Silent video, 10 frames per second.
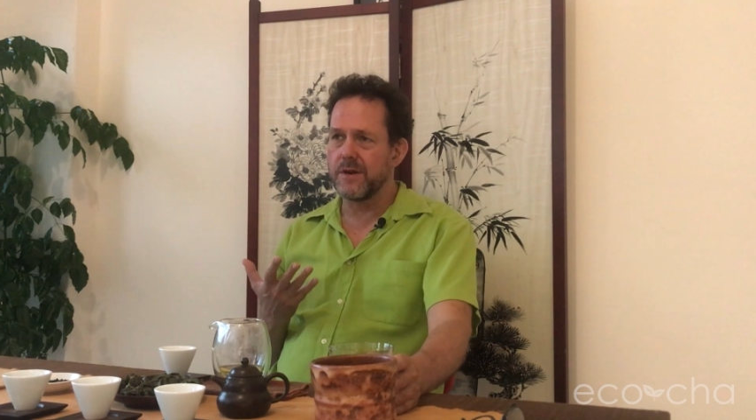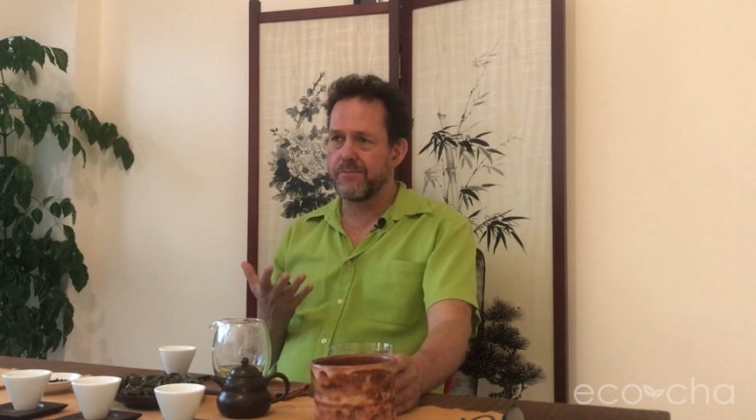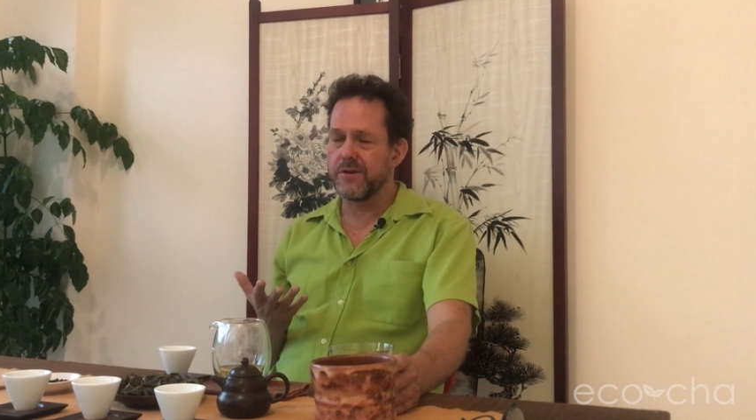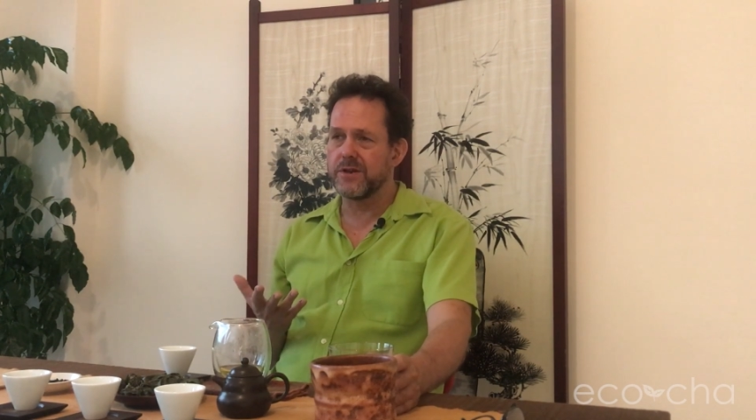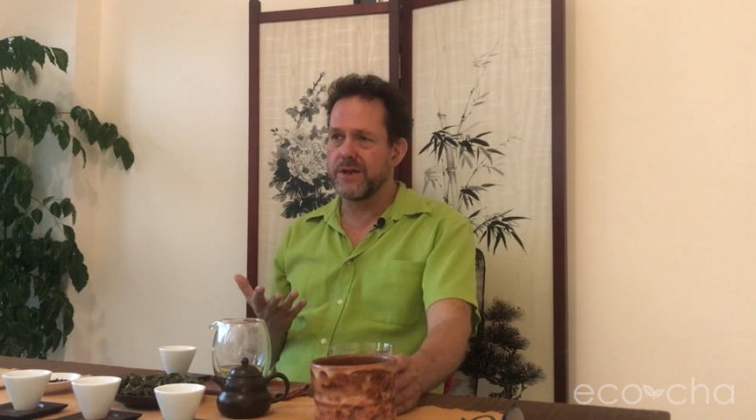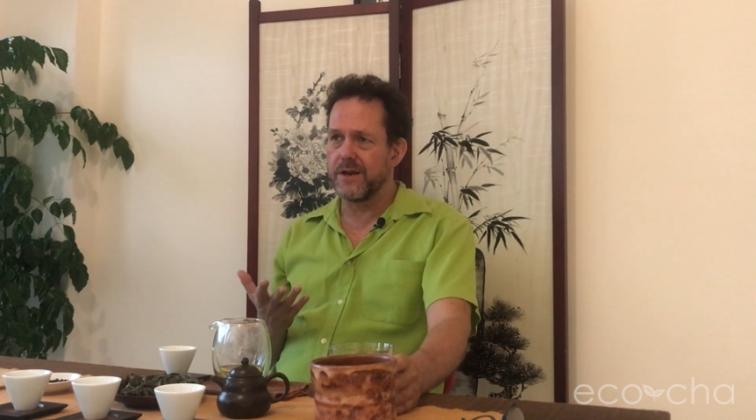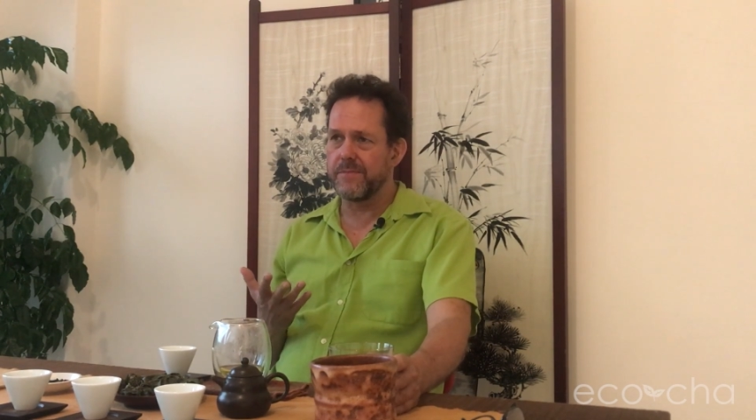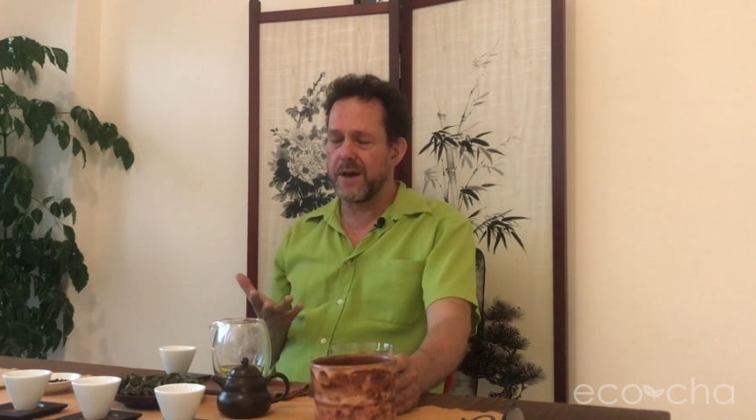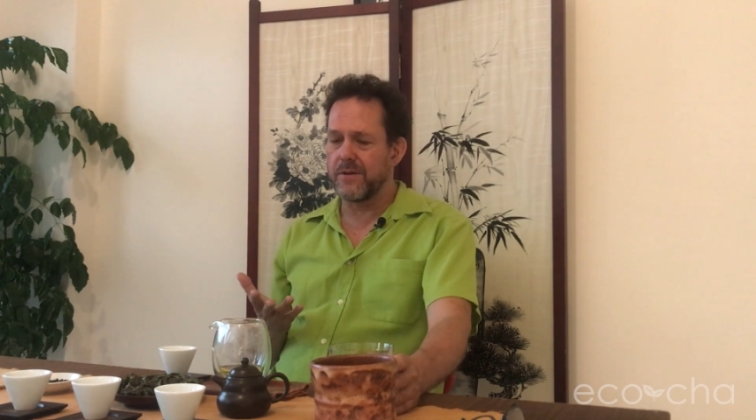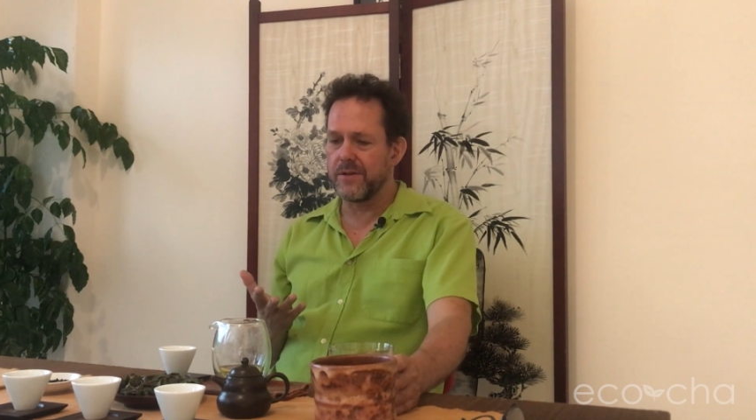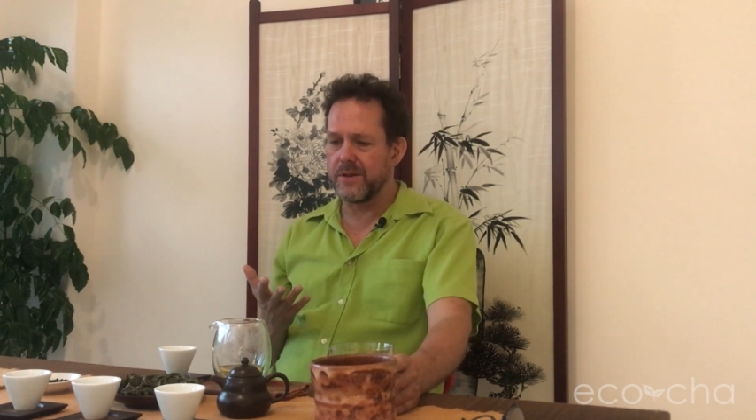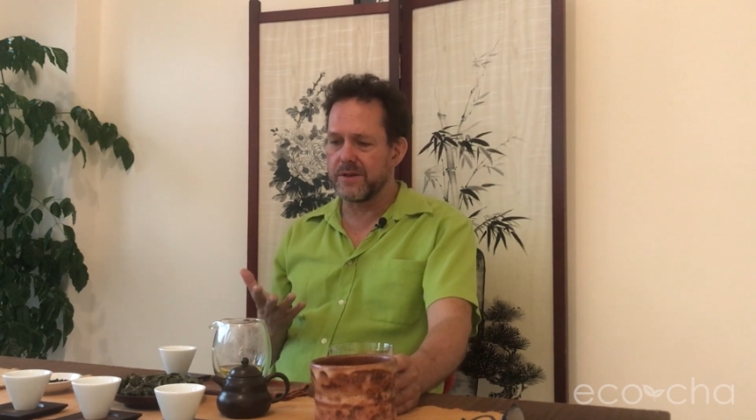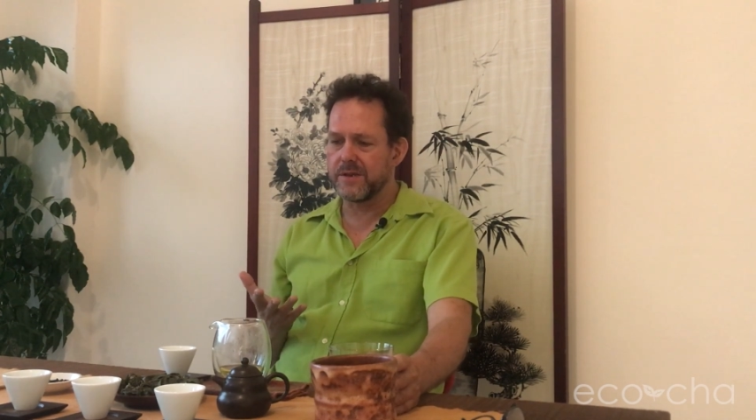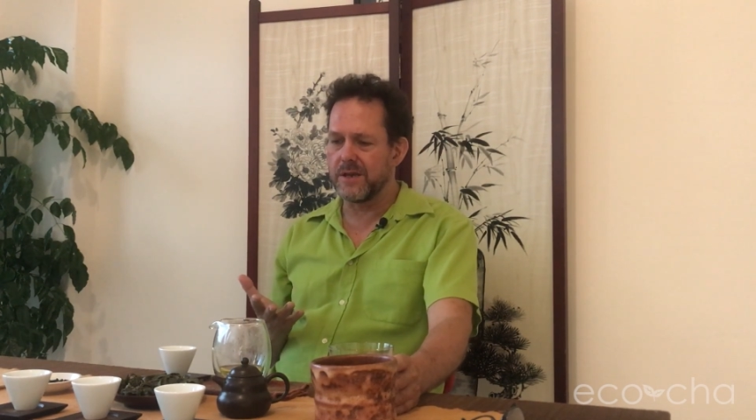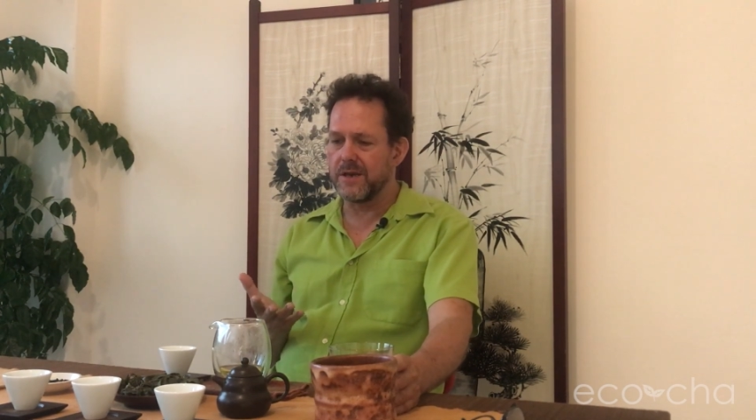appreciate about
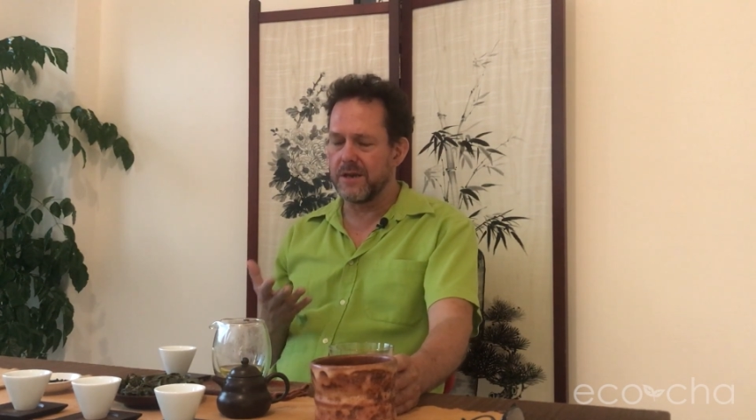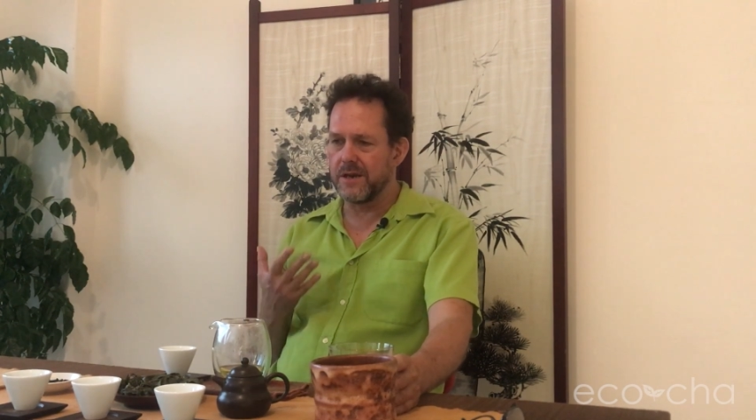this tea,